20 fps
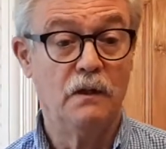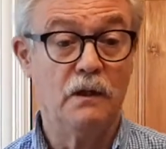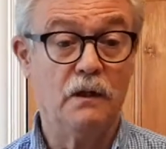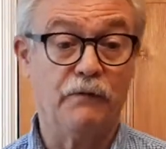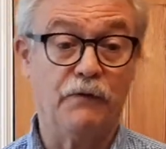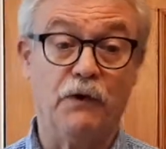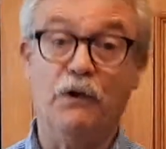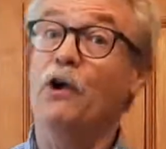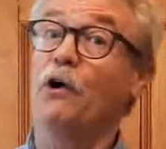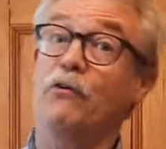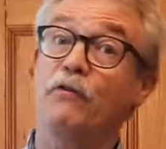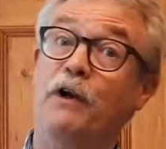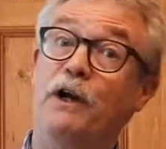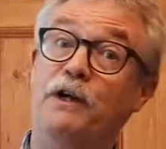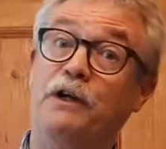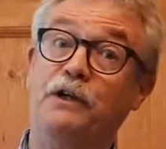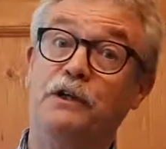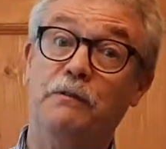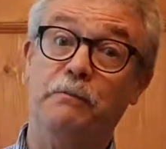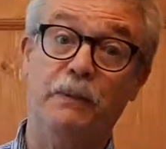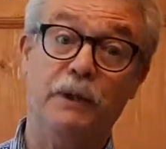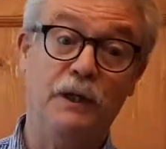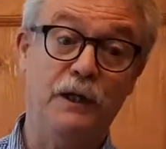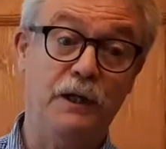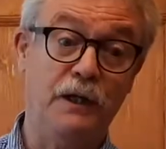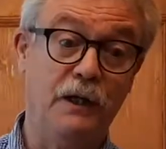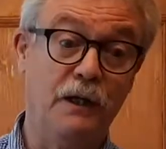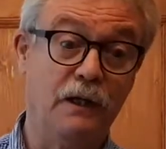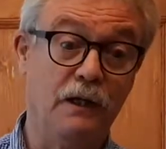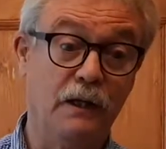If you're not ready to
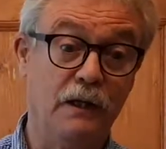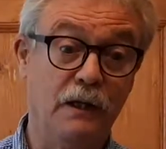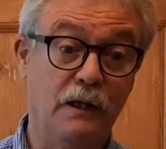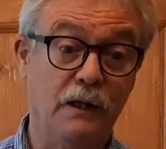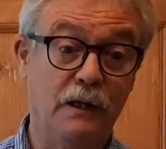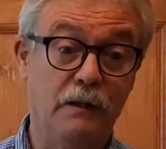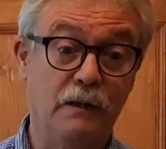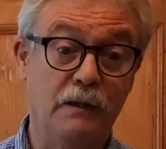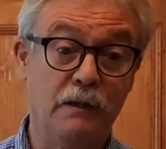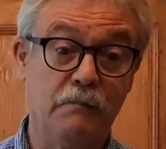be a uh,